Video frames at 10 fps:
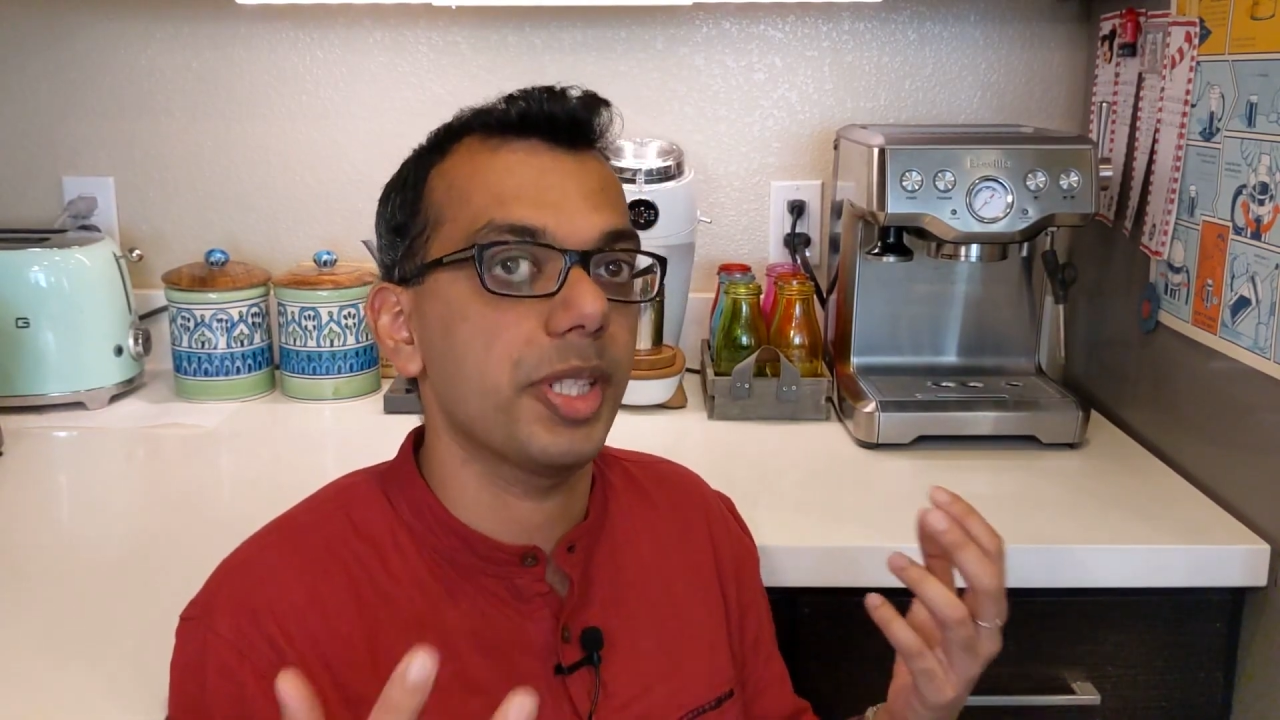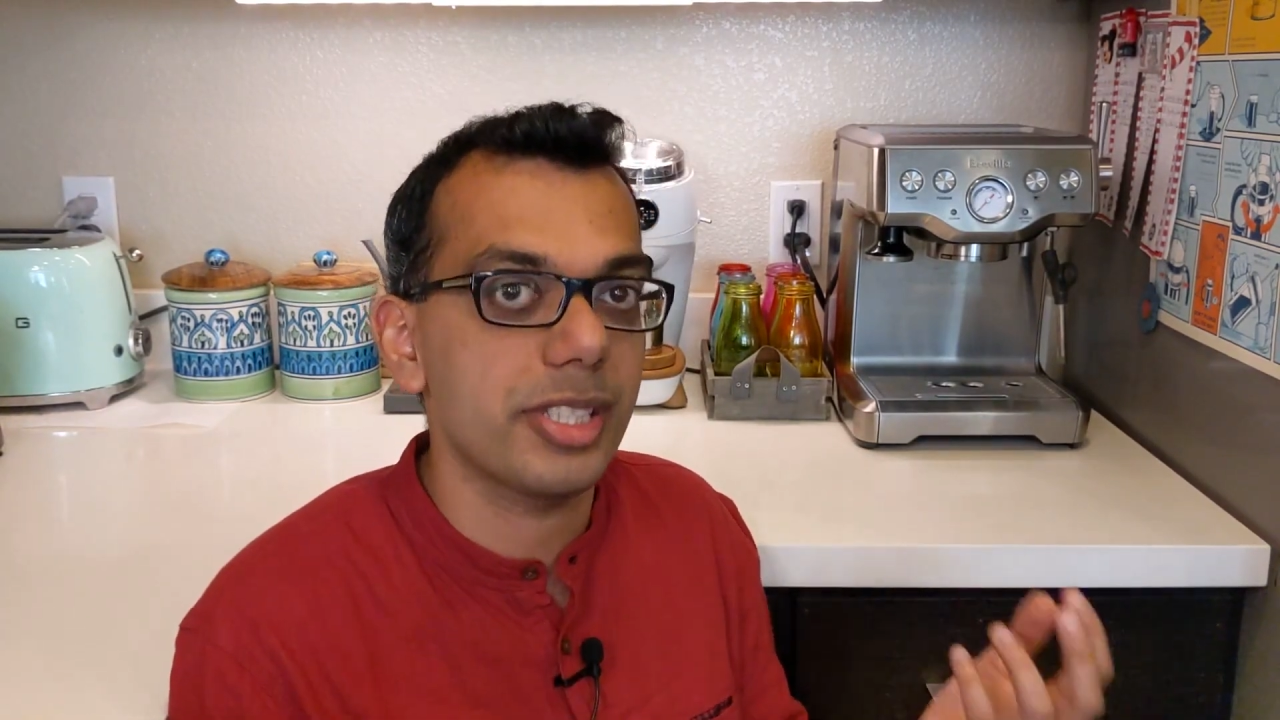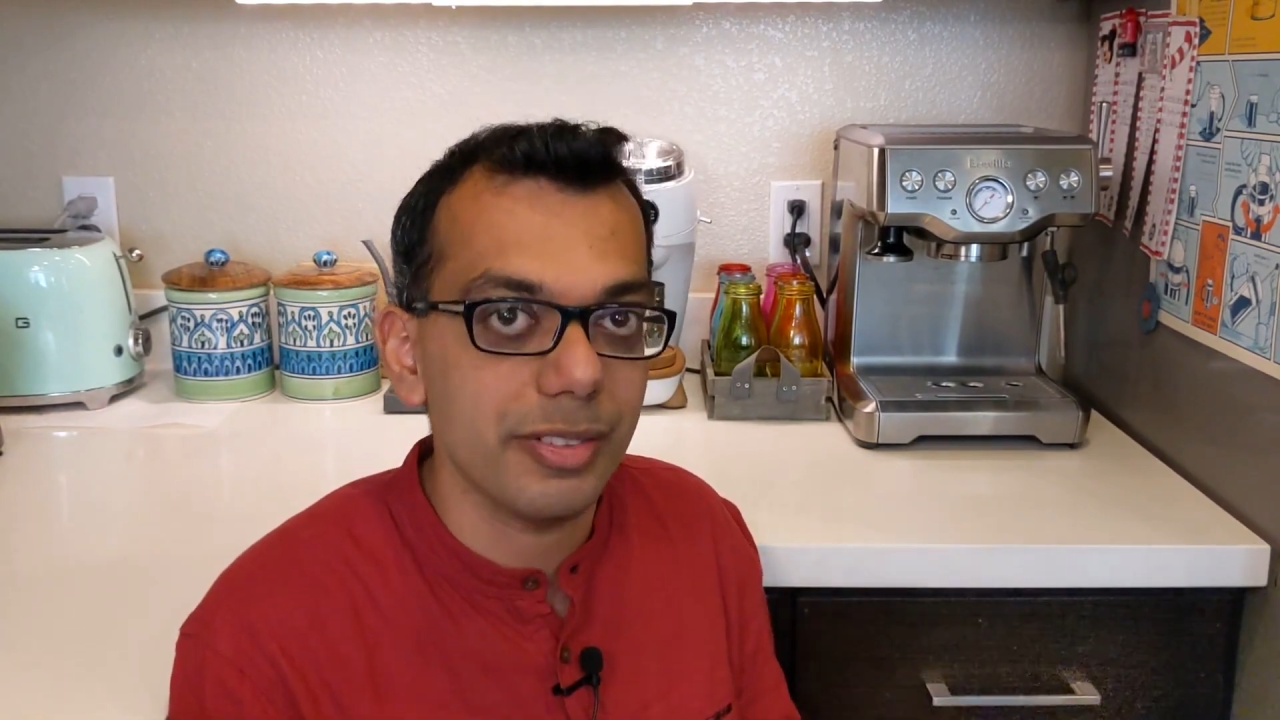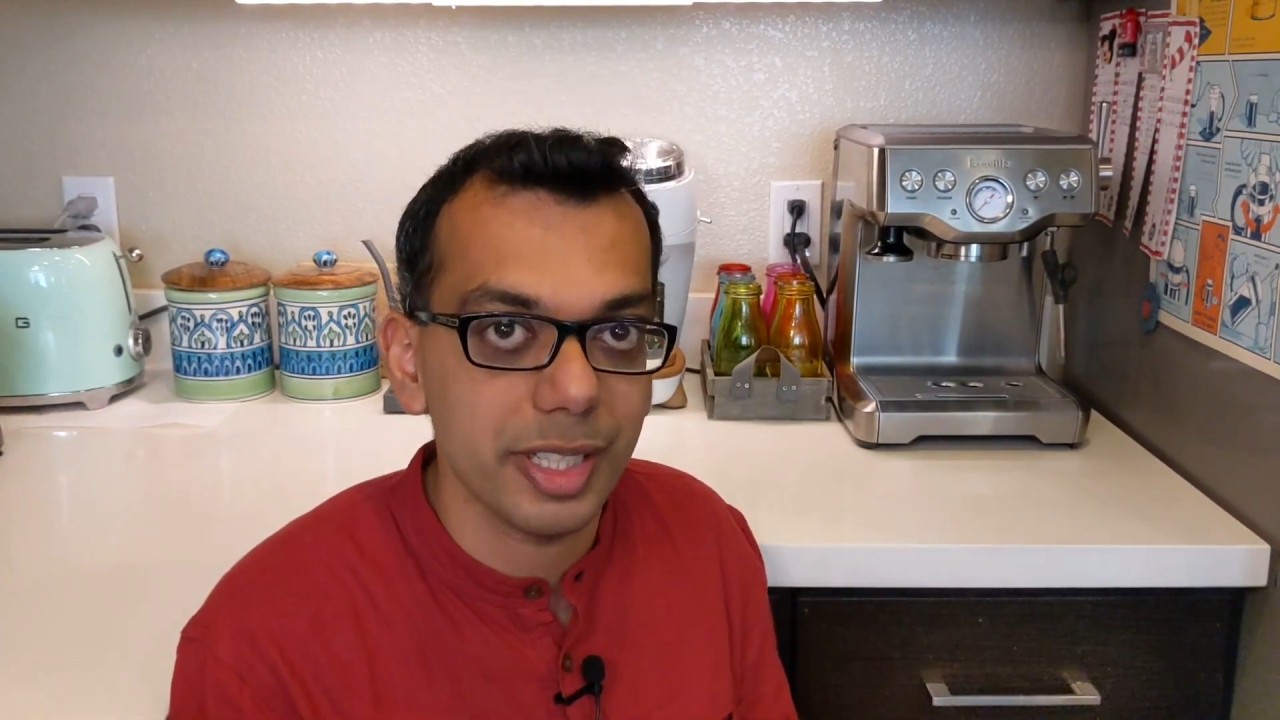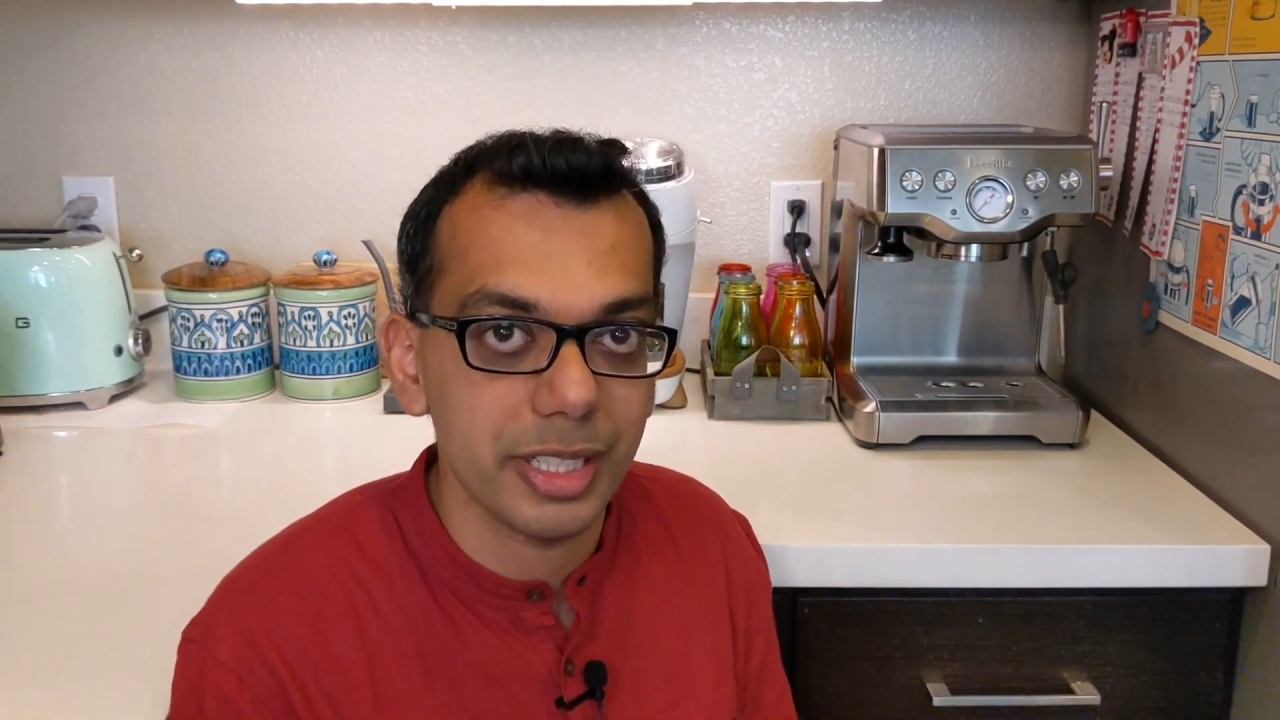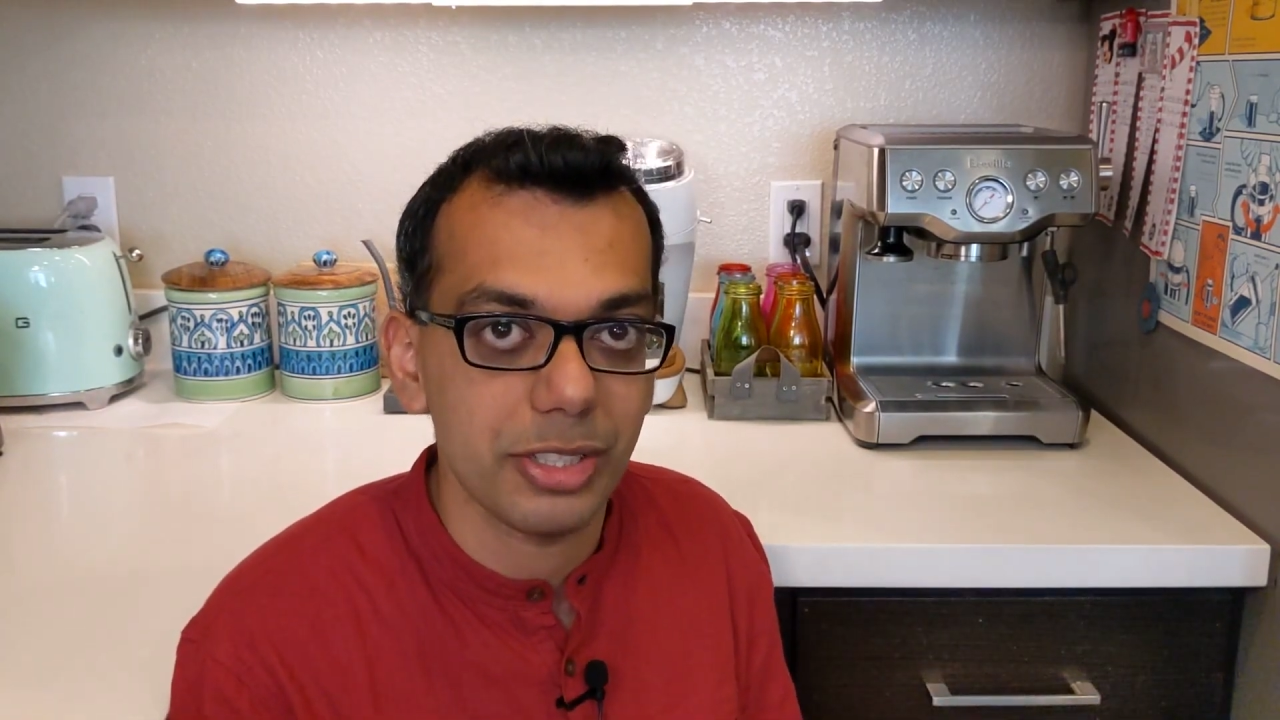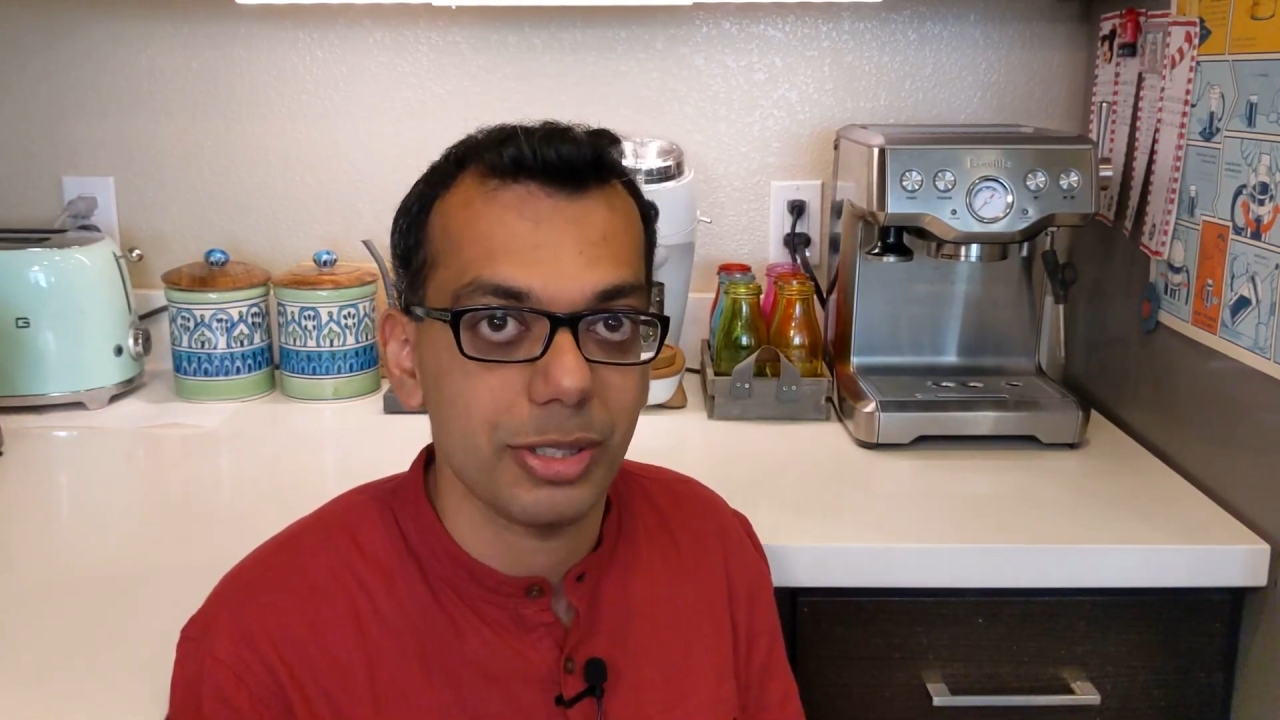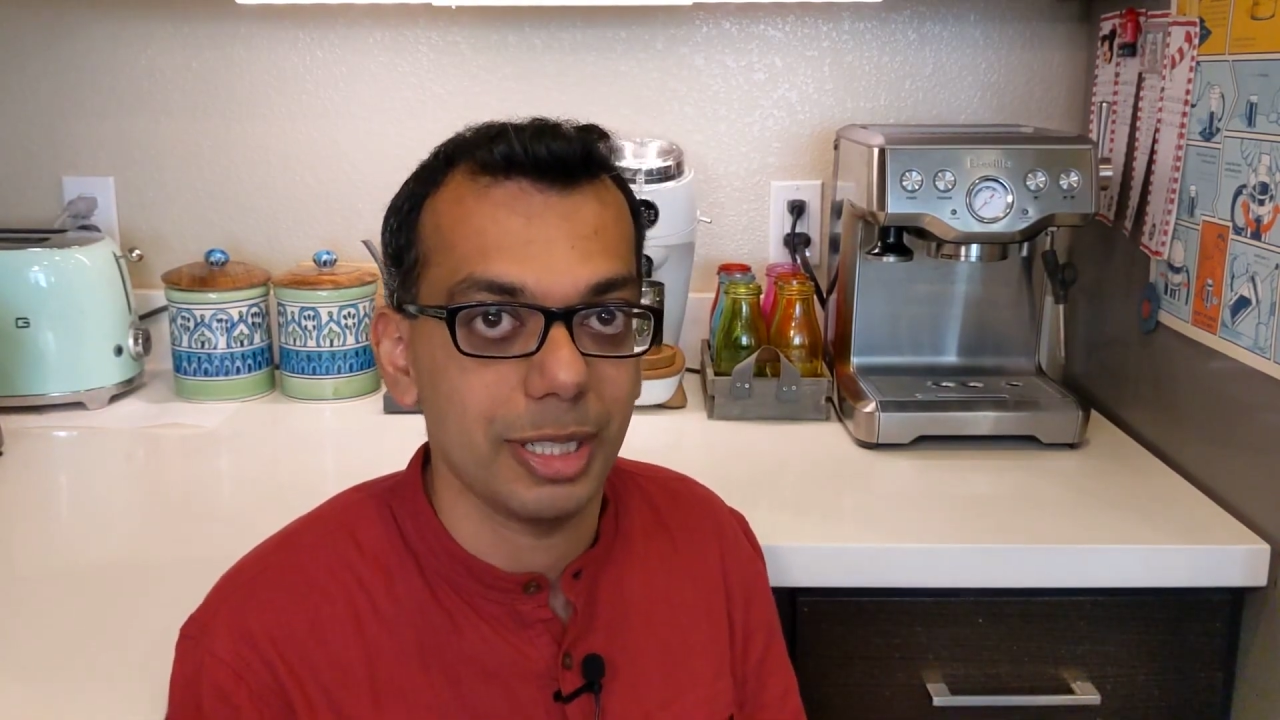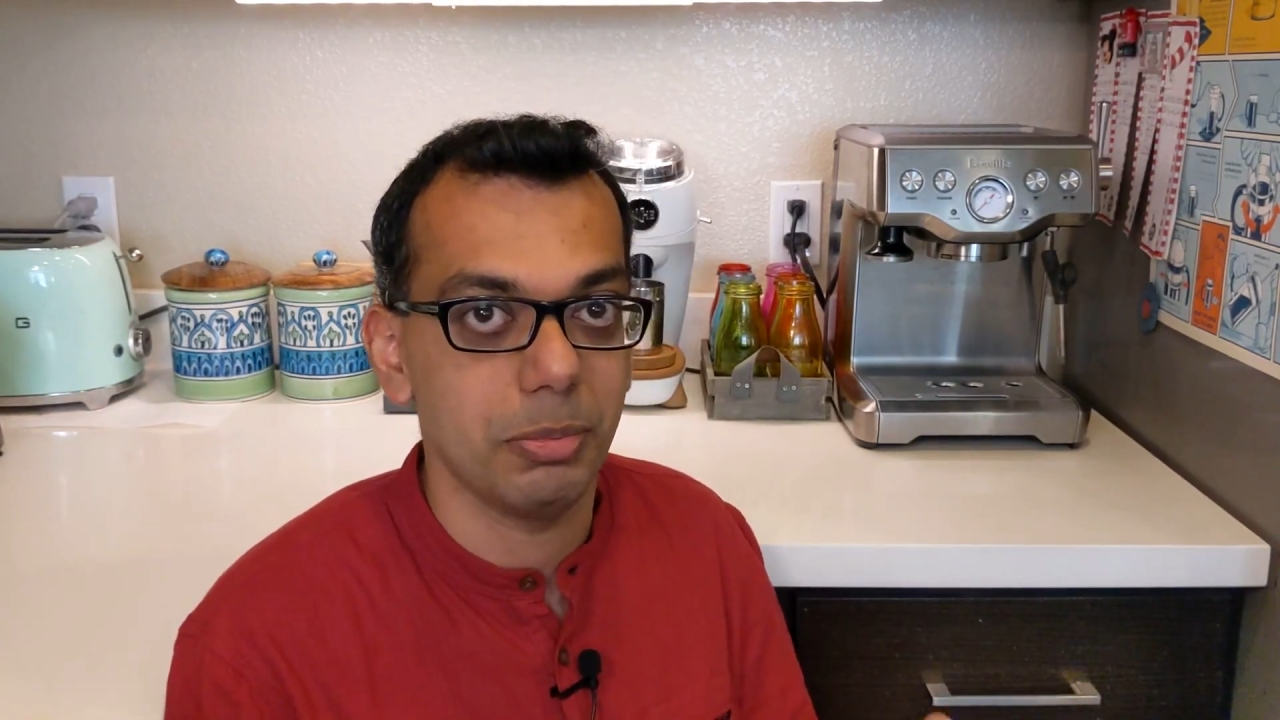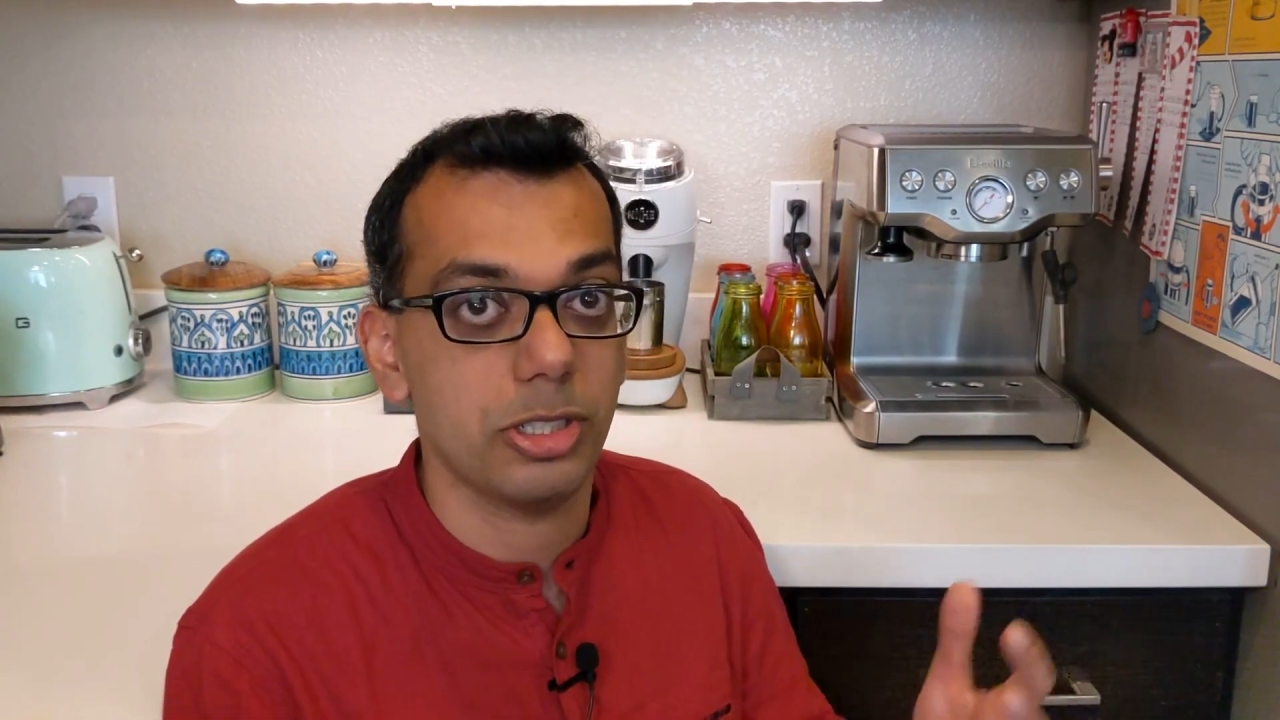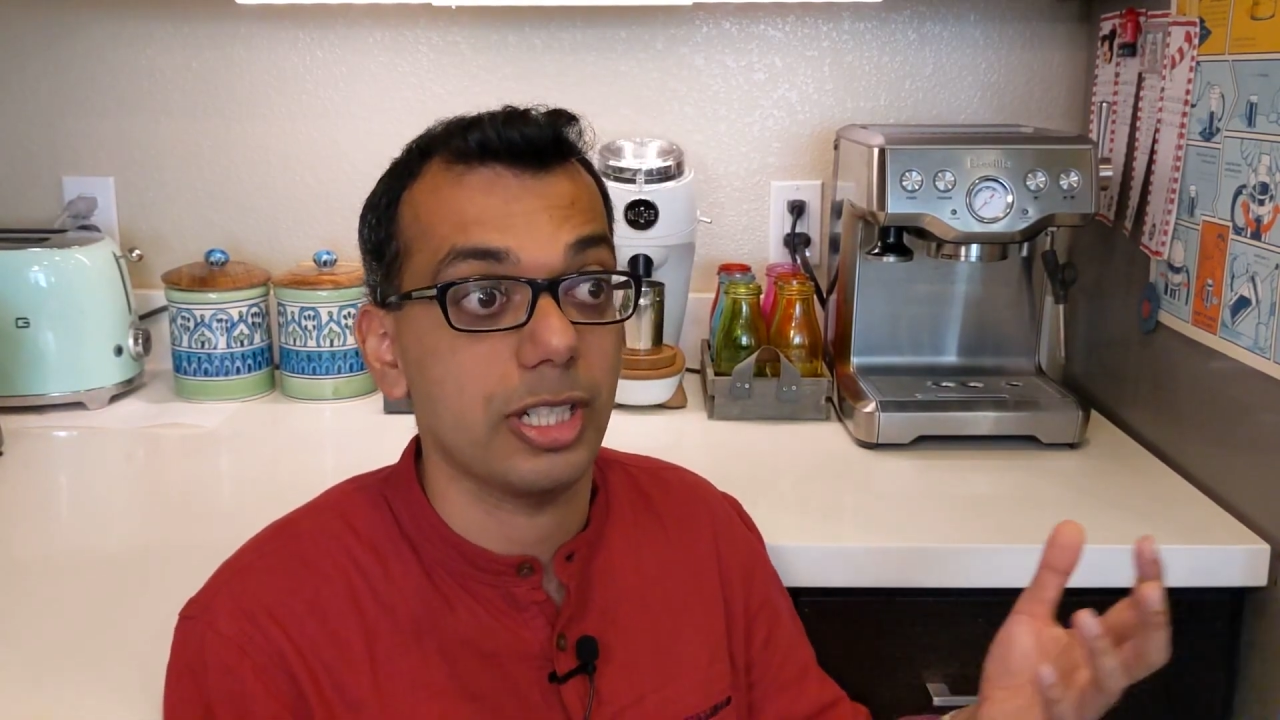perseverance to keep